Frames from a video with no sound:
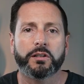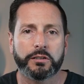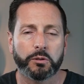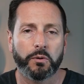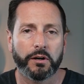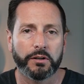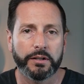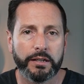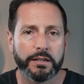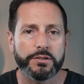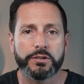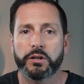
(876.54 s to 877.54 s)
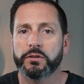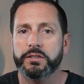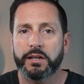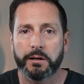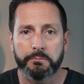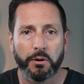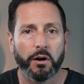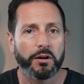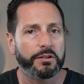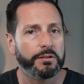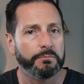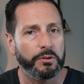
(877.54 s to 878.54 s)
Clearwater is. You know, it's got
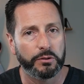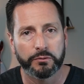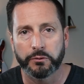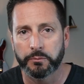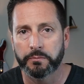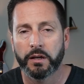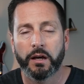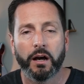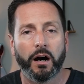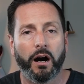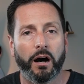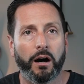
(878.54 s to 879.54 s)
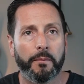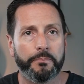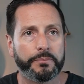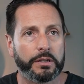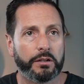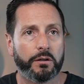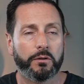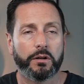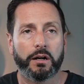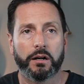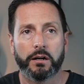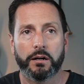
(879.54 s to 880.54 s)
parks and beautiful, um, you know,
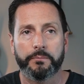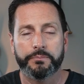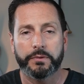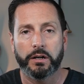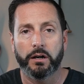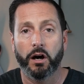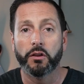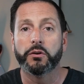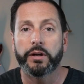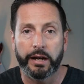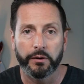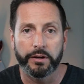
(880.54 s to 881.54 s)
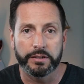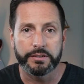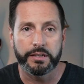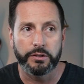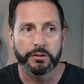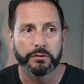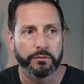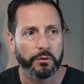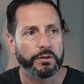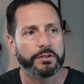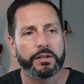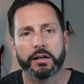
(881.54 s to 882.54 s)
uh, other areas that you can
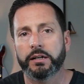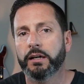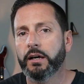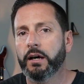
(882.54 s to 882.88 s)
focus on.